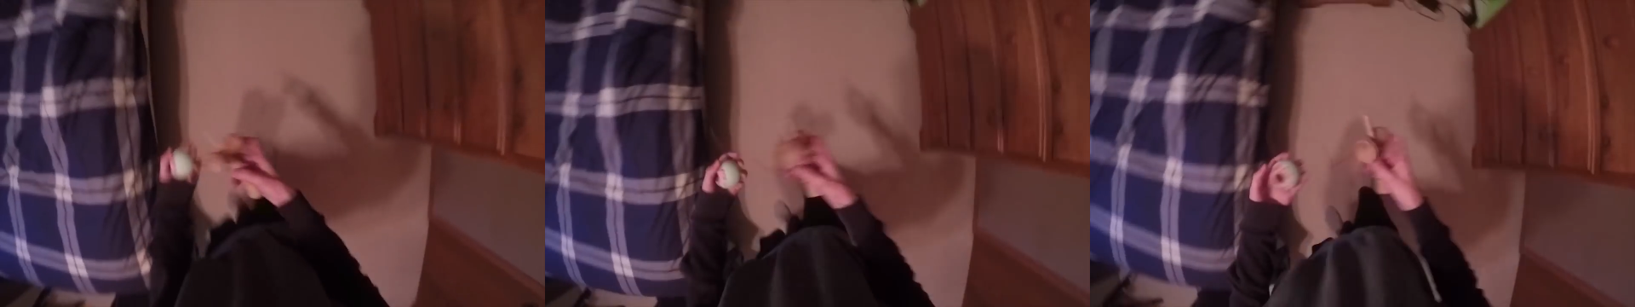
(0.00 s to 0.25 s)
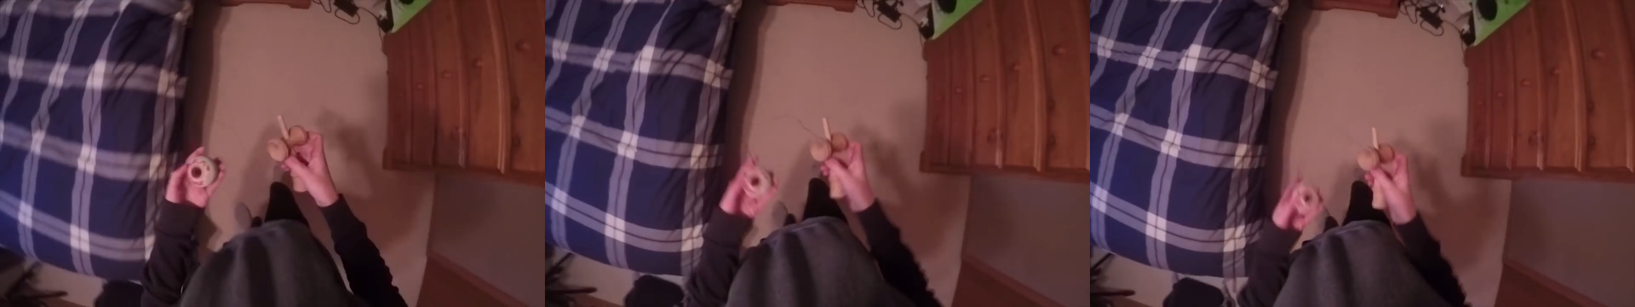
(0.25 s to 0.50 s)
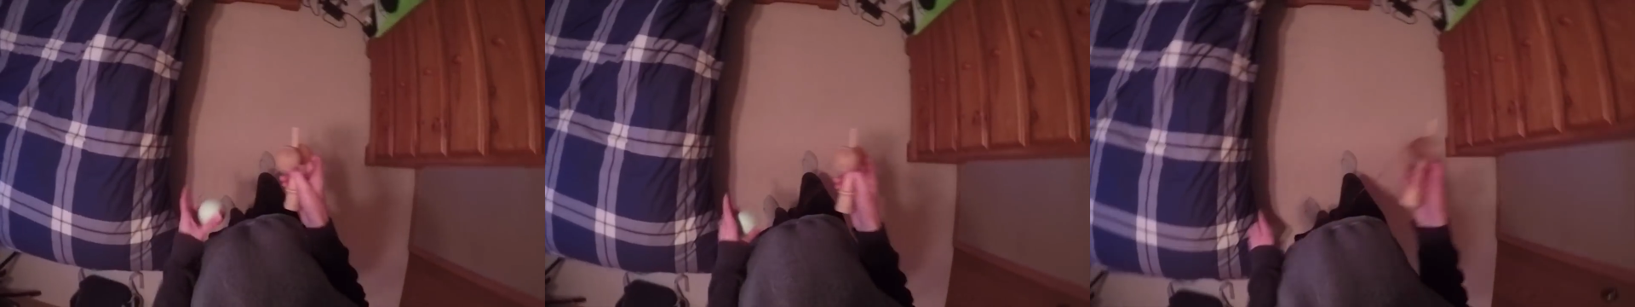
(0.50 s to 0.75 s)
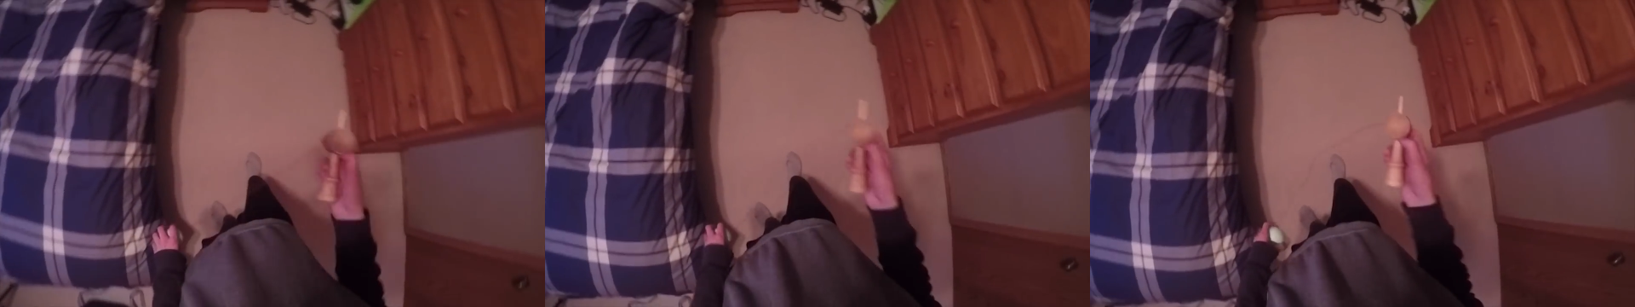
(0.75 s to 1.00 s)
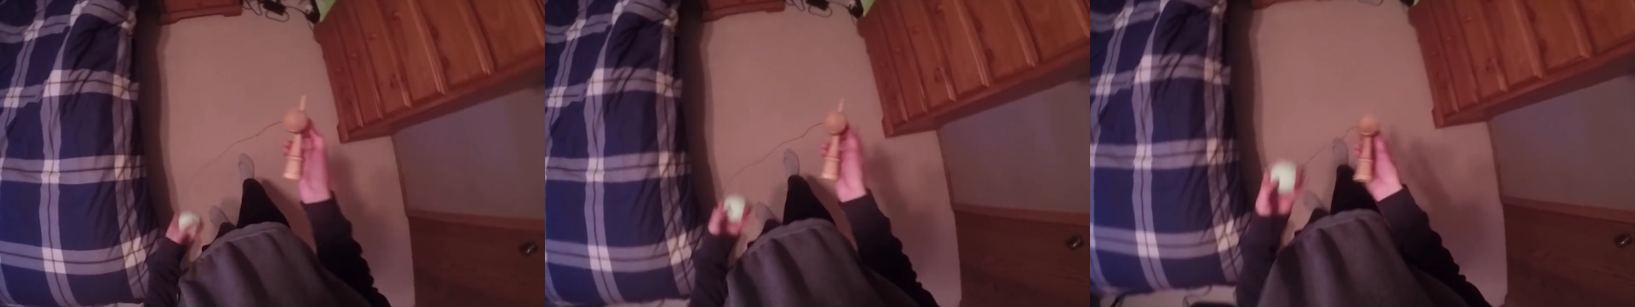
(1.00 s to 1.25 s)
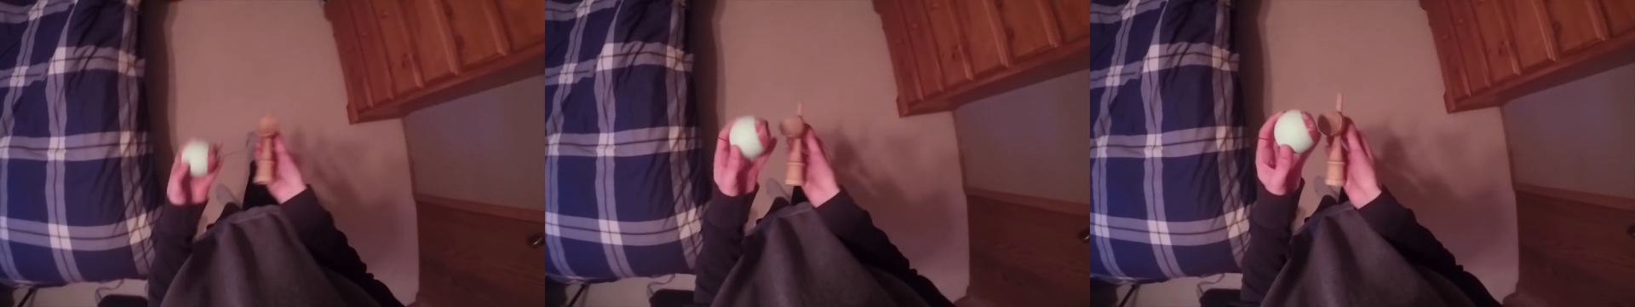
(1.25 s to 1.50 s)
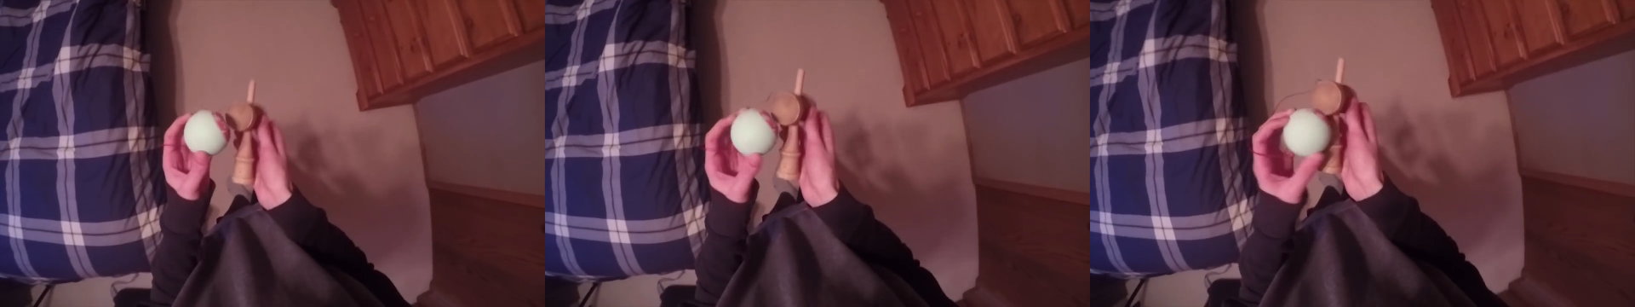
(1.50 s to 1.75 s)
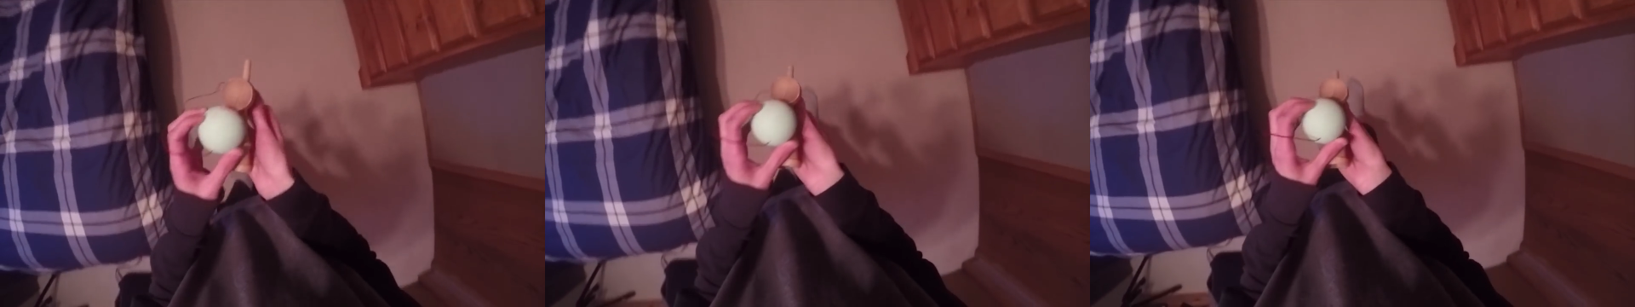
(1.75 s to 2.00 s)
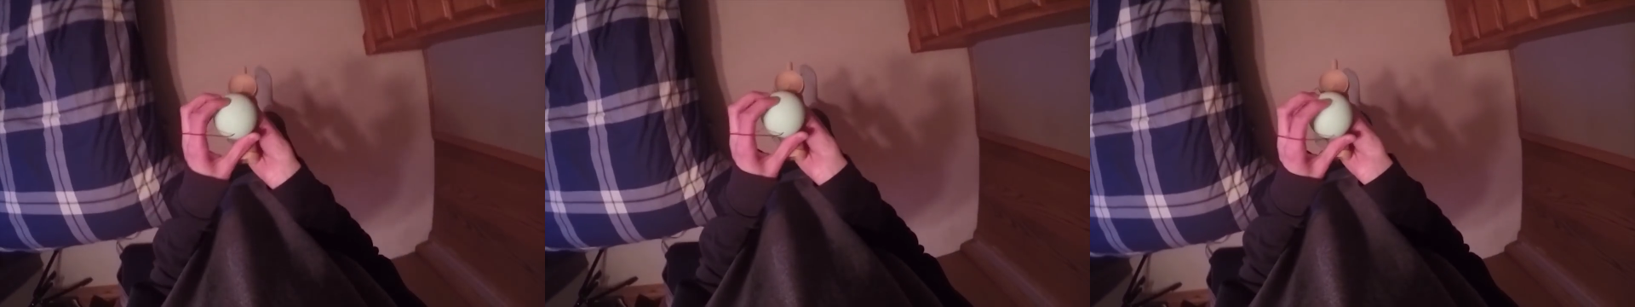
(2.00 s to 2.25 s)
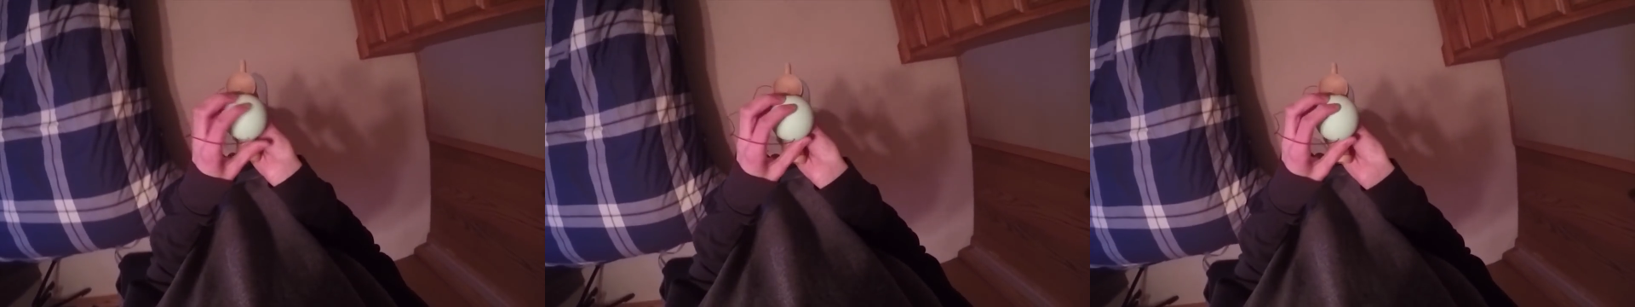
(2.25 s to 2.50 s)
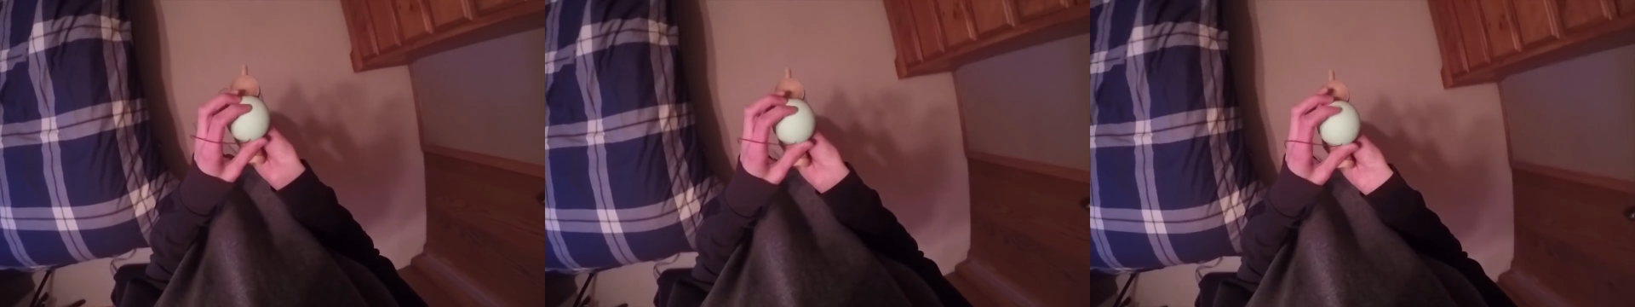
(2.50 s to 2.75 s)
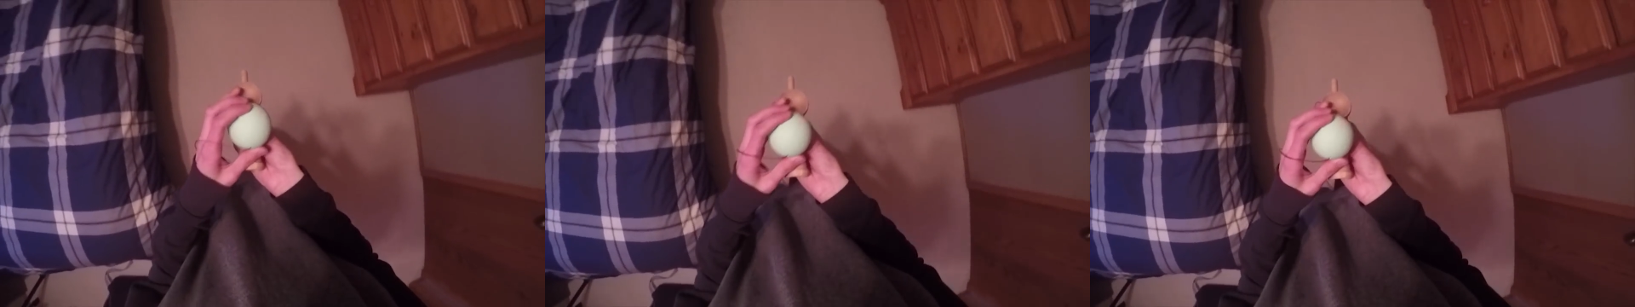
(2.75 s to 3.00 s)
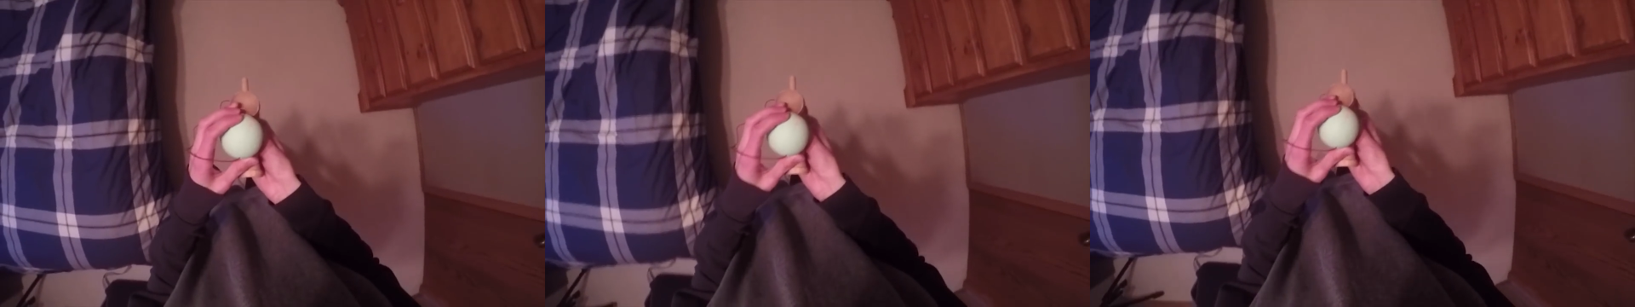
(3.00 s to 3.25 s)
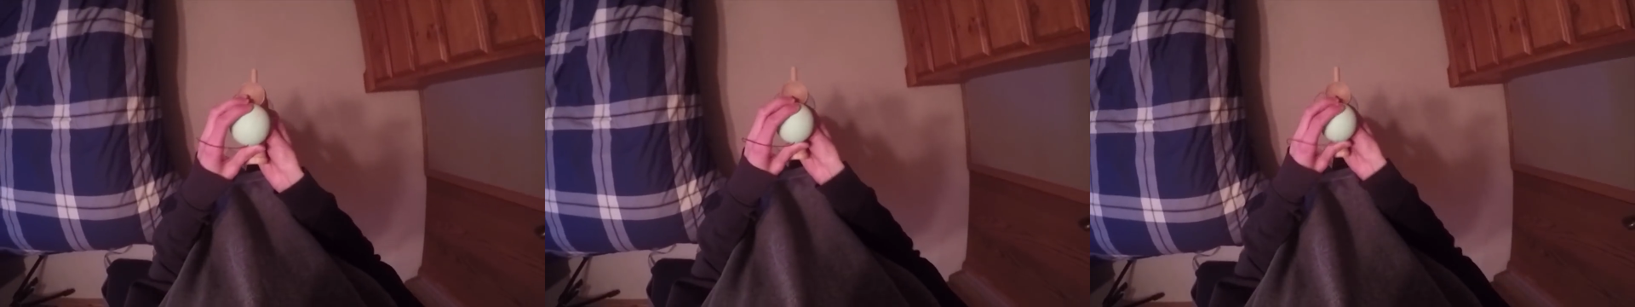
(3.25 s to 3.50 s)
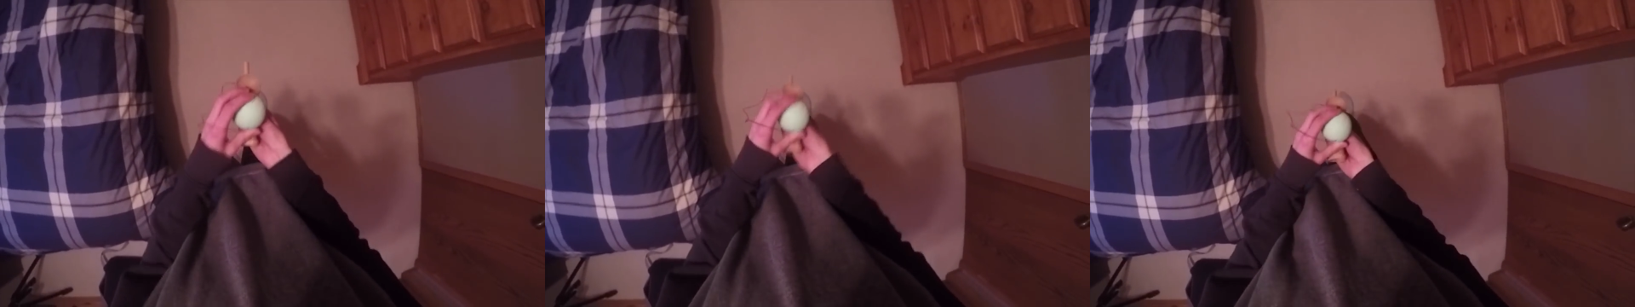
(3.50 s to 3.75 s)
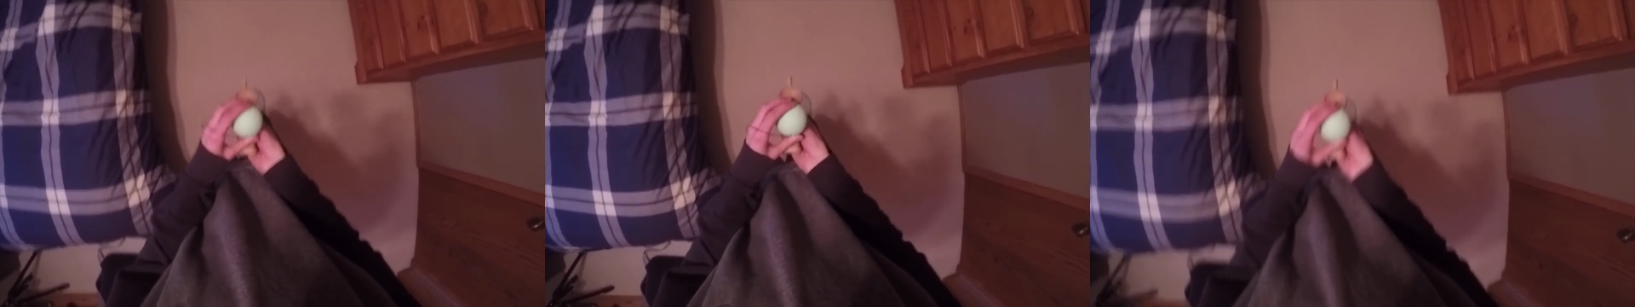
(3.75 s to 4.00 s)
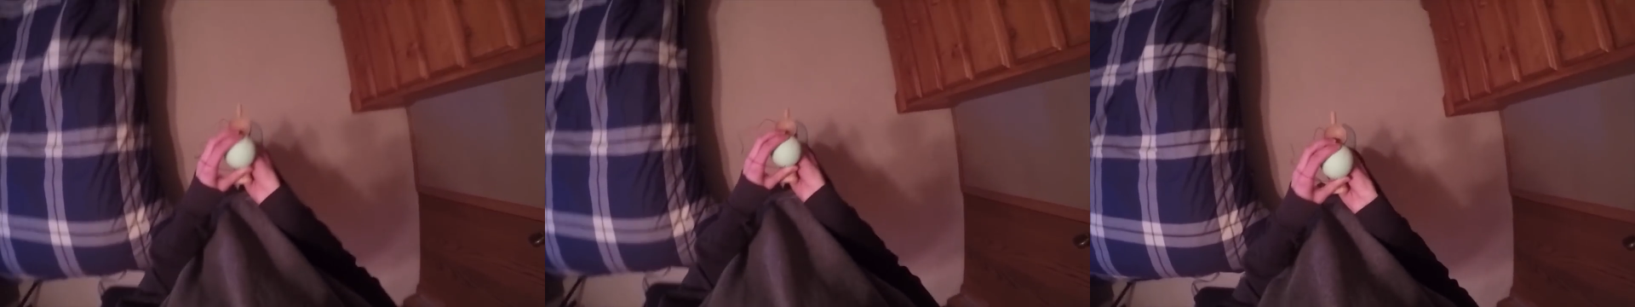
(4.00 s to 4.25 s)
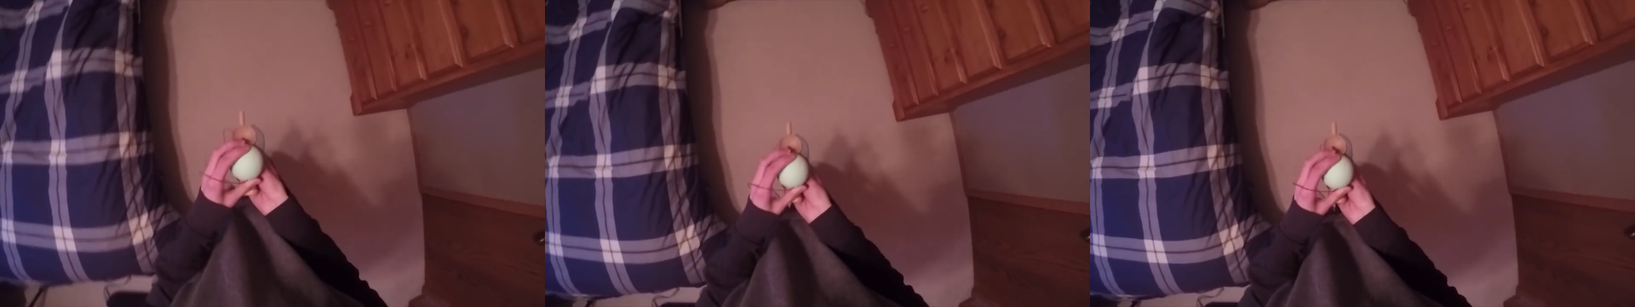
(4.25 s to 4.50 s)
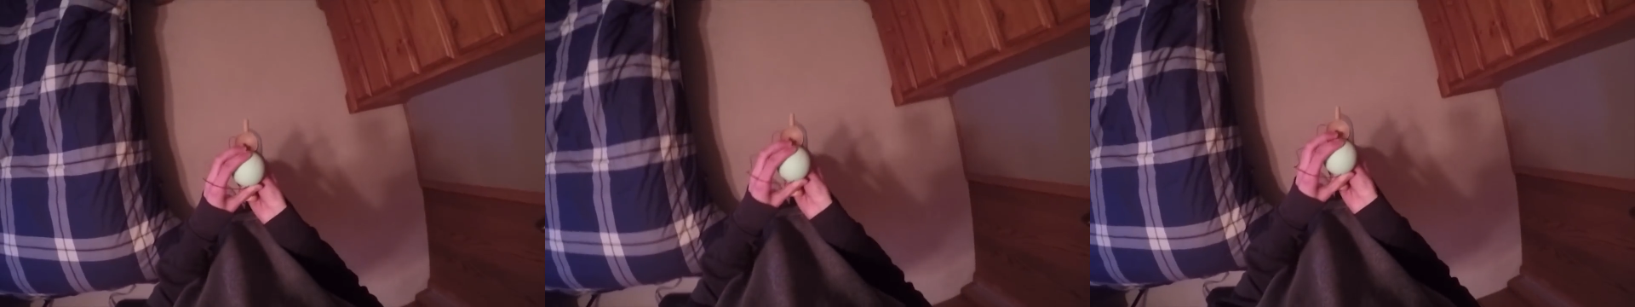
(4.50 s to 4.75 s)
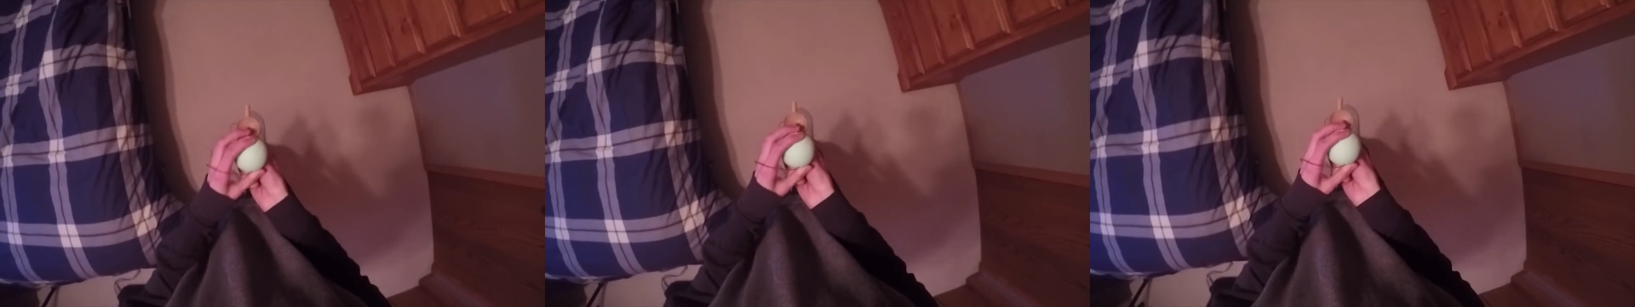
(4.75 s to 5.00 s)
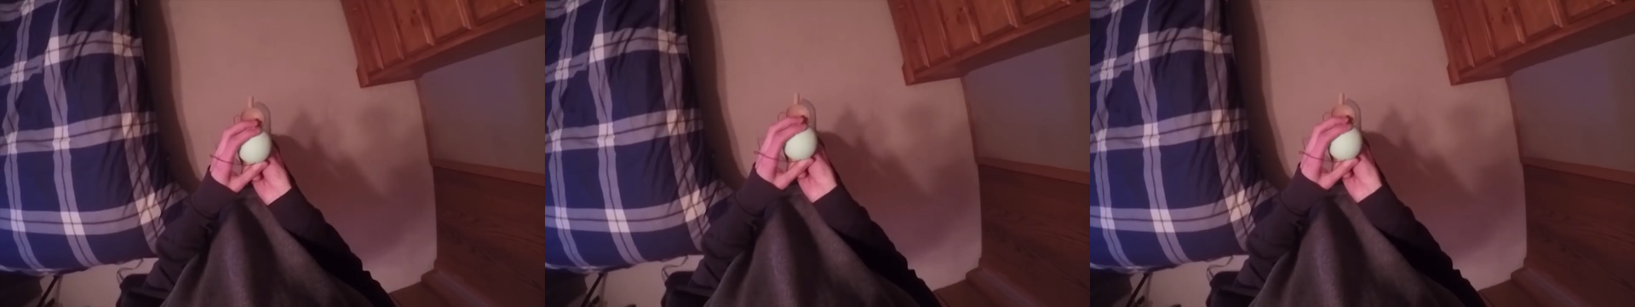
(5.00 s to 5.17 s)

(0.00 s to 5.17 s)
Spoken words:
(no speaker visible)